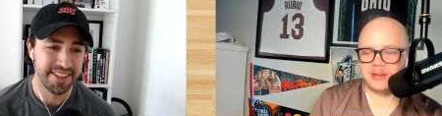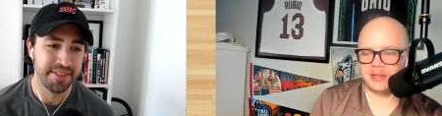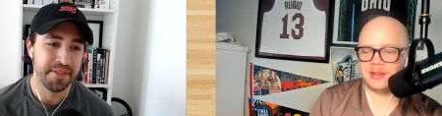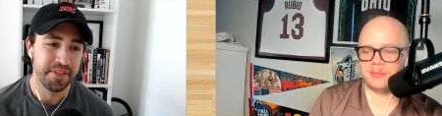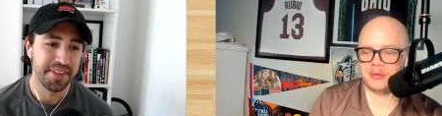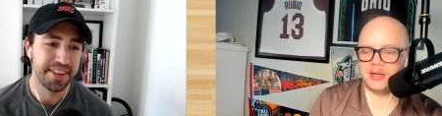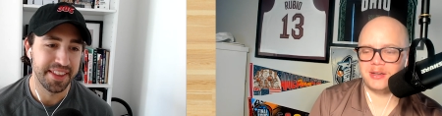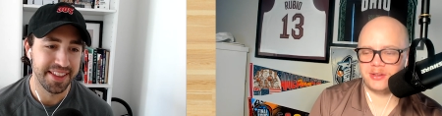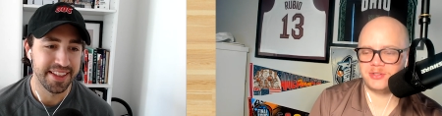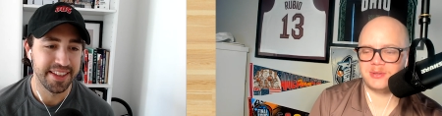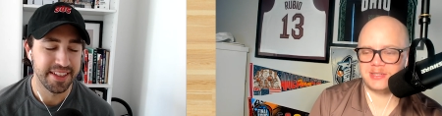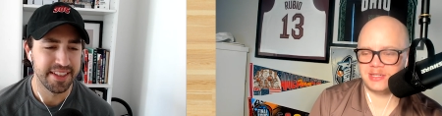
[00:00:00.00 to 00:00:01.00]
Speaker 1: and LeBron
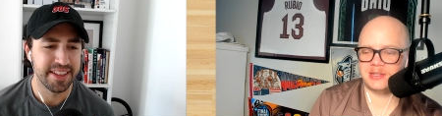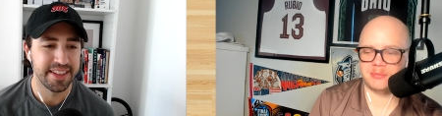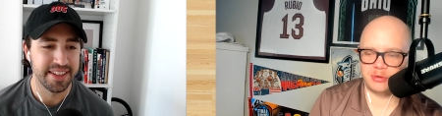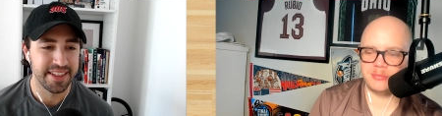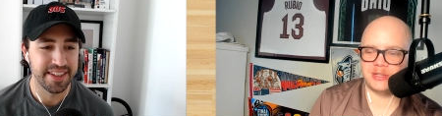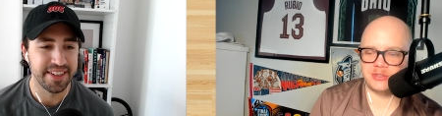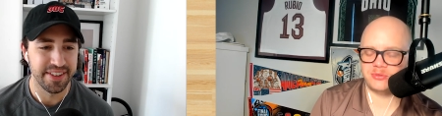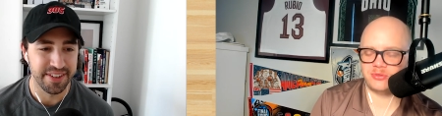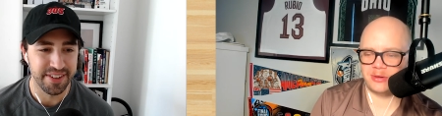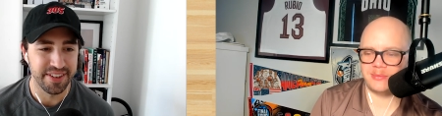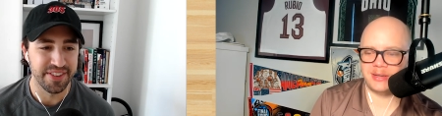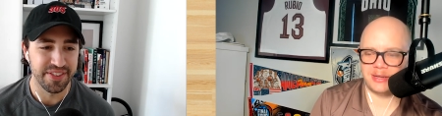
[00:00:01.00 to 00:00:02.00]
also has like the bromance with
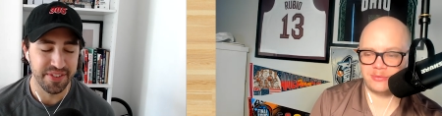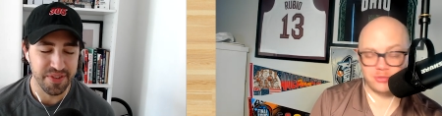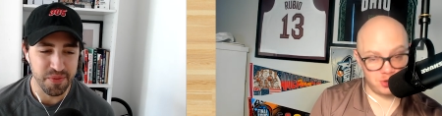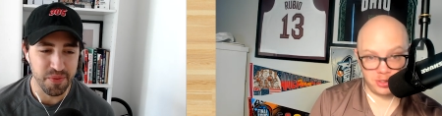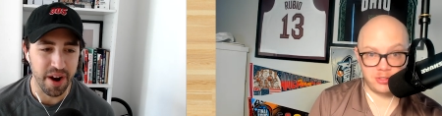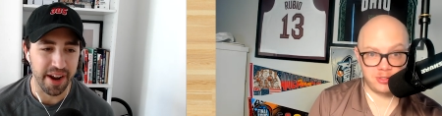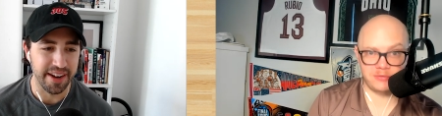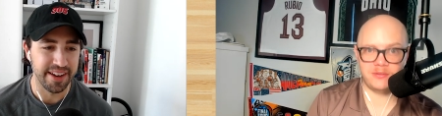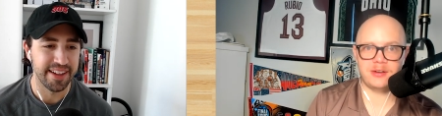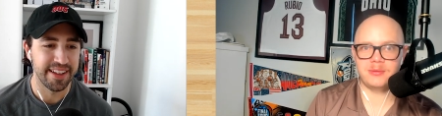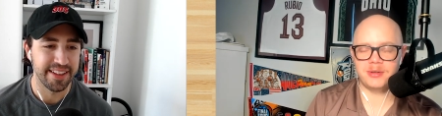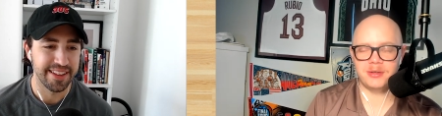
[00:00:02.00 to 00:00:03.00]
Draymond now, which is also right.
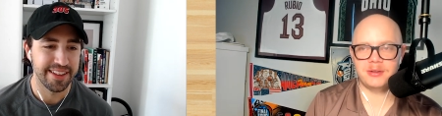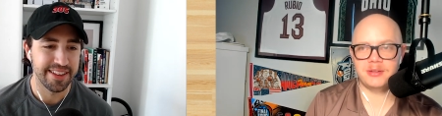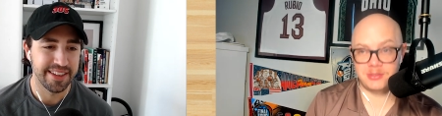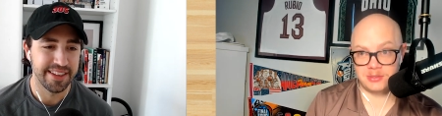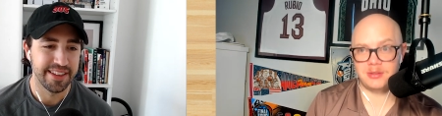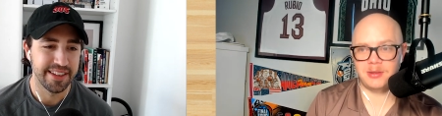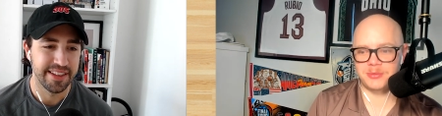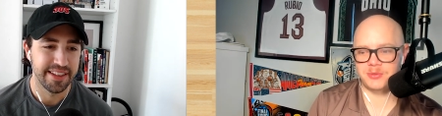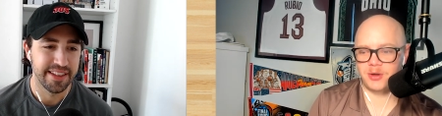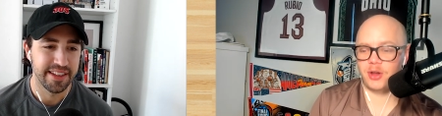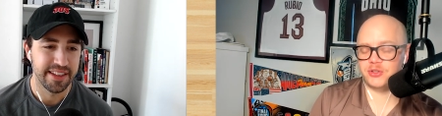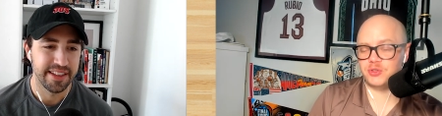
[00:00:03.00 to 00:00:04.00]
very weird. It's almost
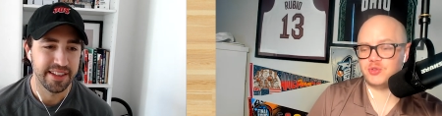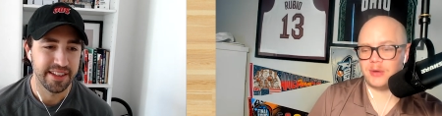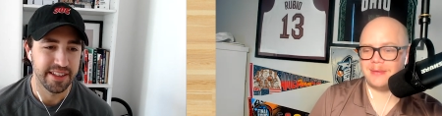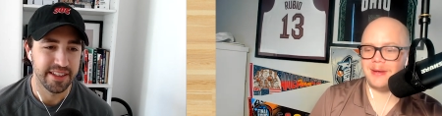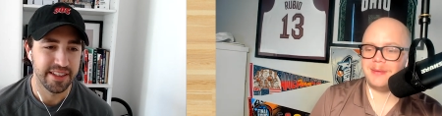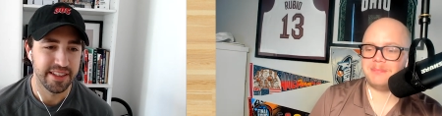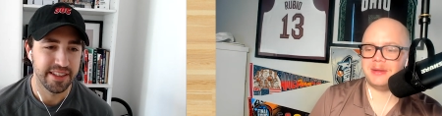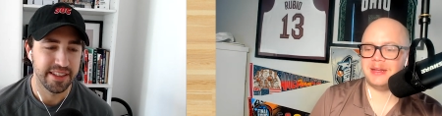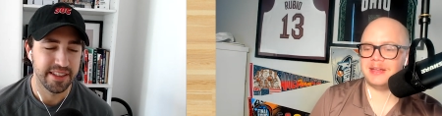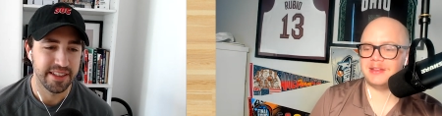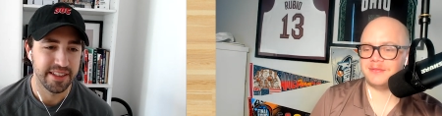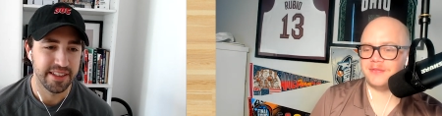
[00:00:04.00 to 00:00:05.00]
weird. also Draymond being
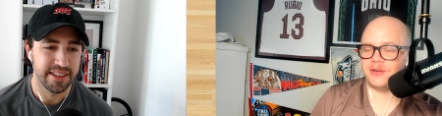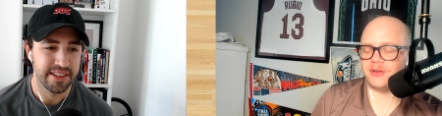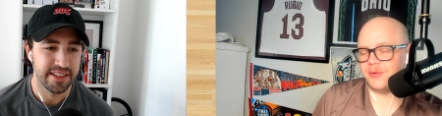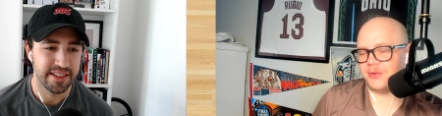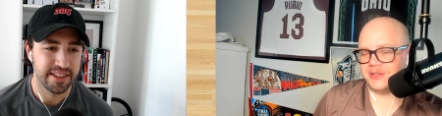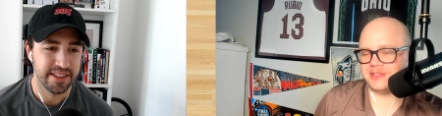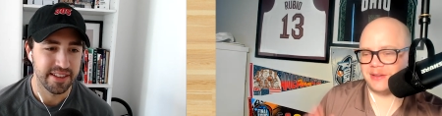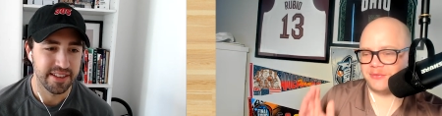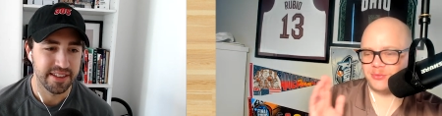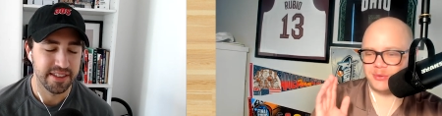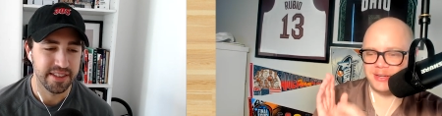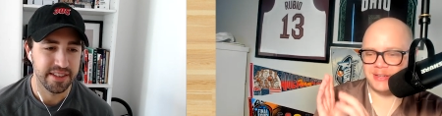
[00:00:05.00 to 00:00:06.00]
in the photo where Steph's
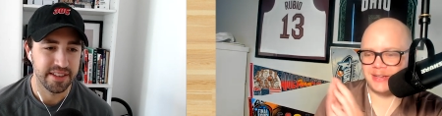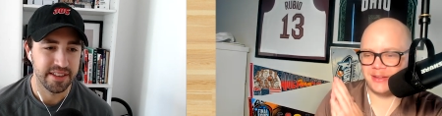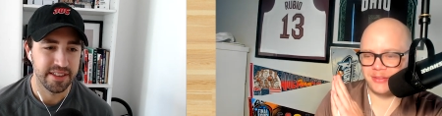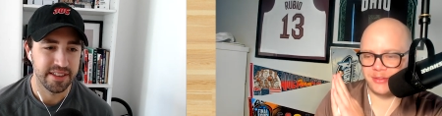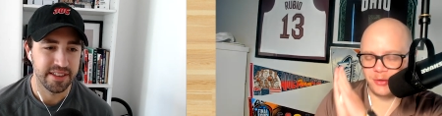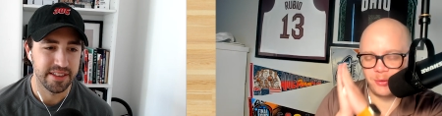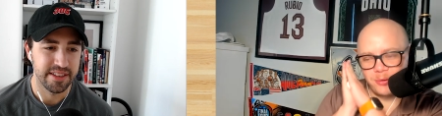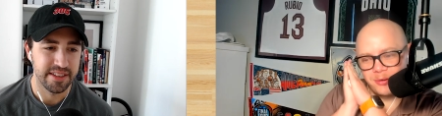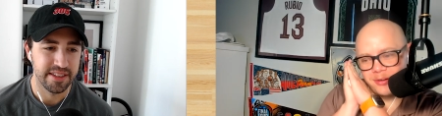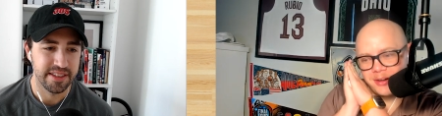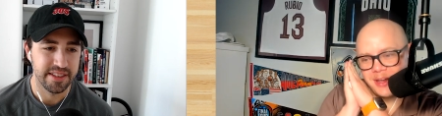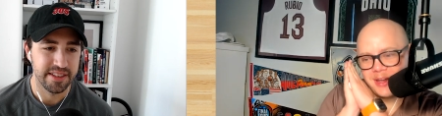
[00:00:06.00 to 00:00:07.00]
running down the
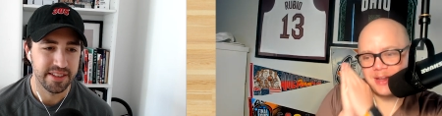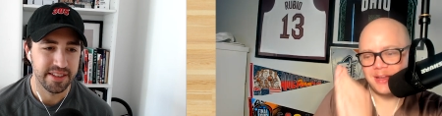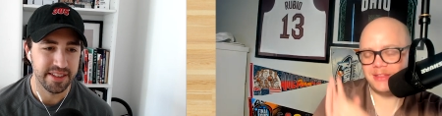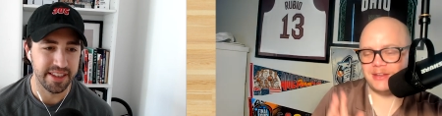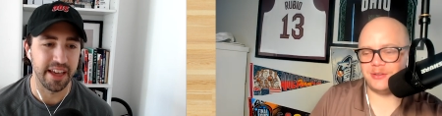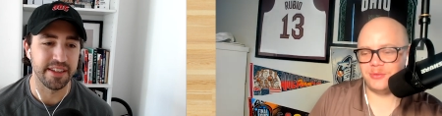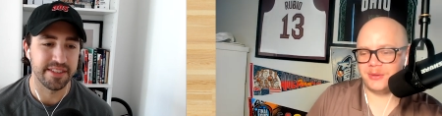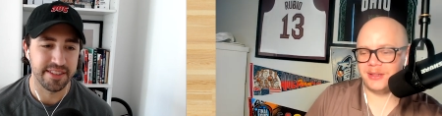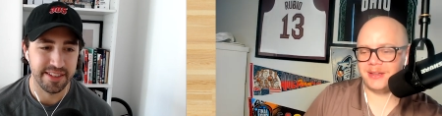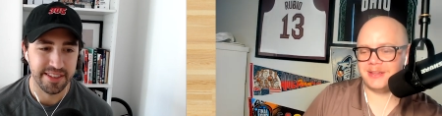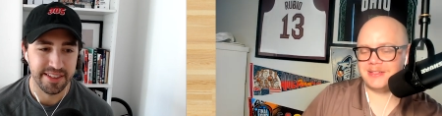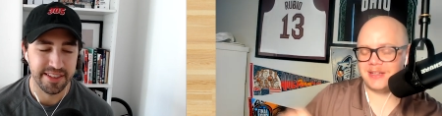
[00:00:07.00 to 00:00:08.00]
court, and then yes. you
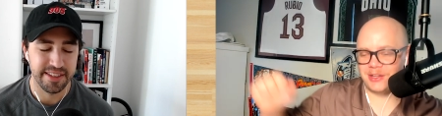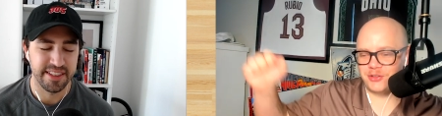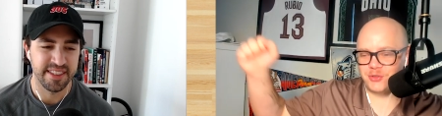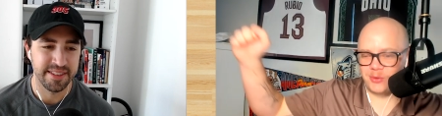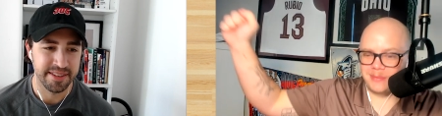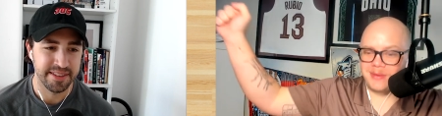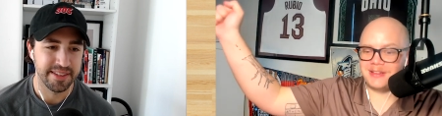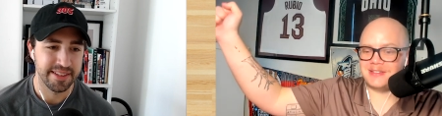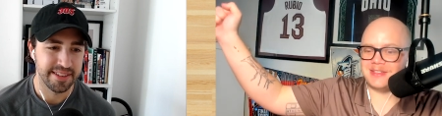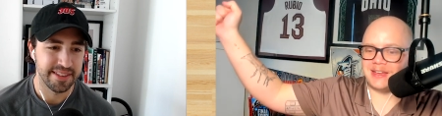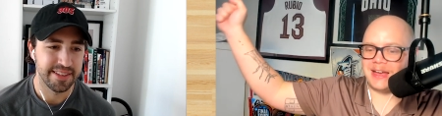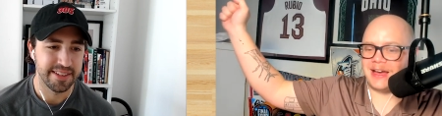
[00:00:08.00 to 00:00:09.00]
realize that like Draymond's
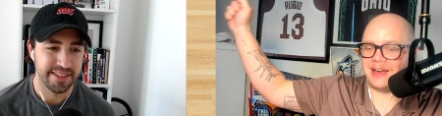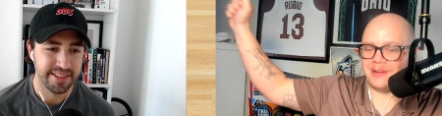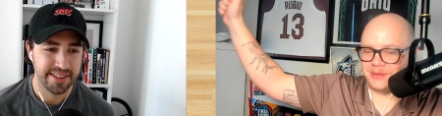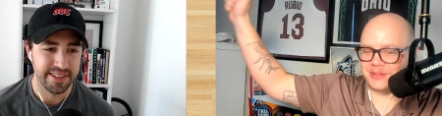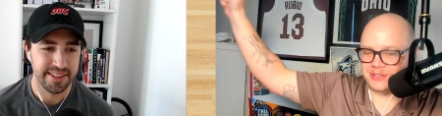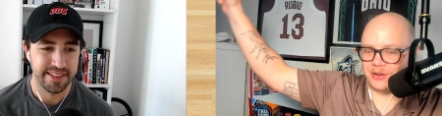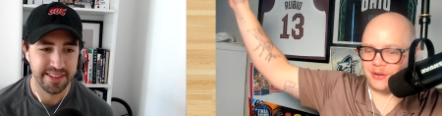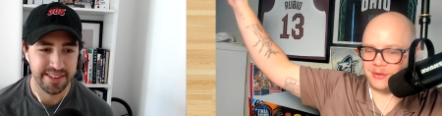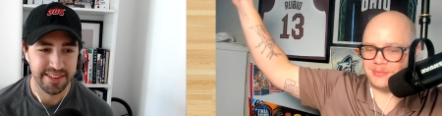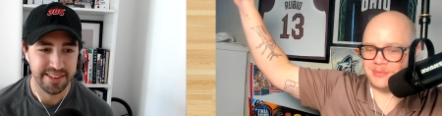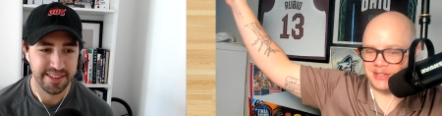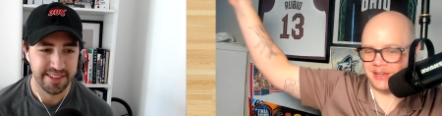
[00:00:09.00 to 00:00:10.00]
the guy with his
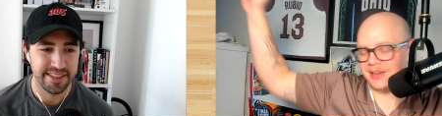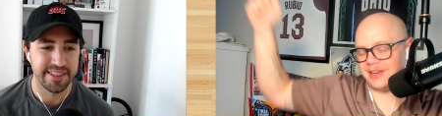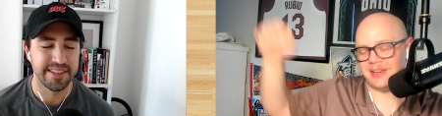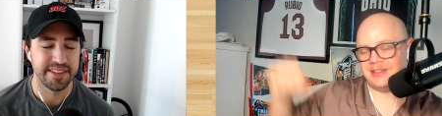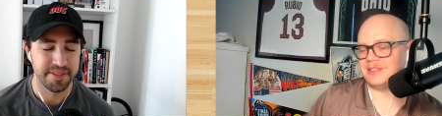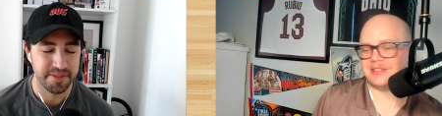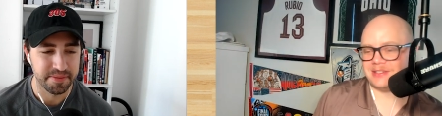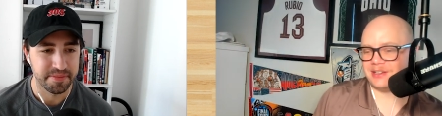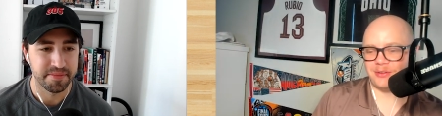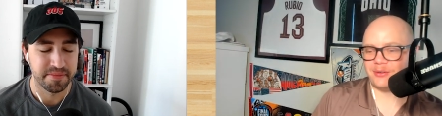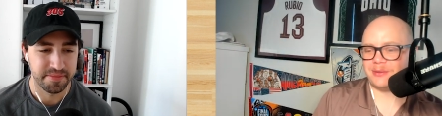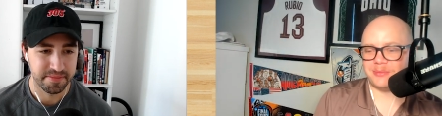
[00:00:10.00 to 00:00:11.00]
arms. Like it's
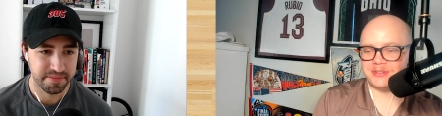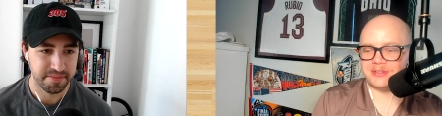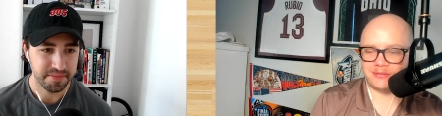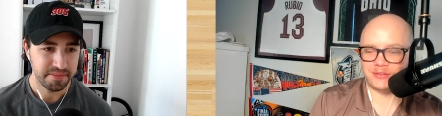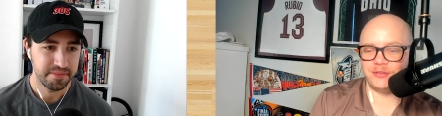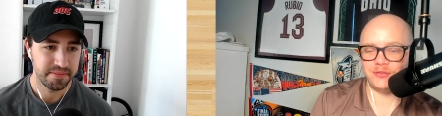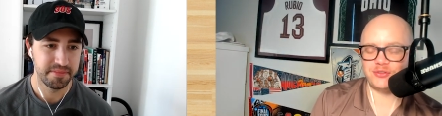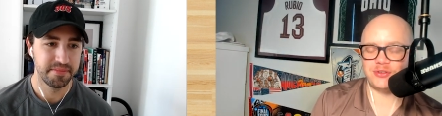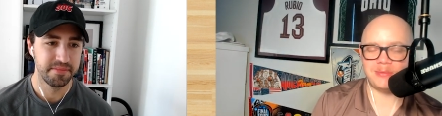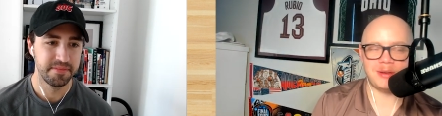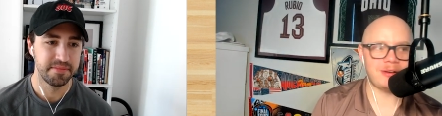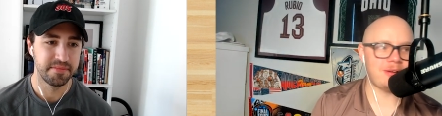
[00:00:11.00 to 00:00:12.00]
incredible stuff. Good for
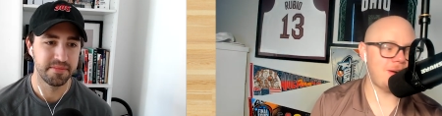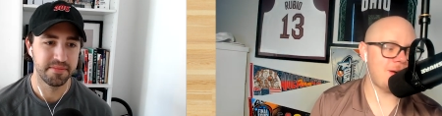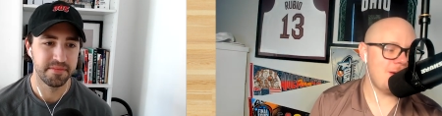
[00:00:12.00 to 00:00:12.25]
Draymond Green.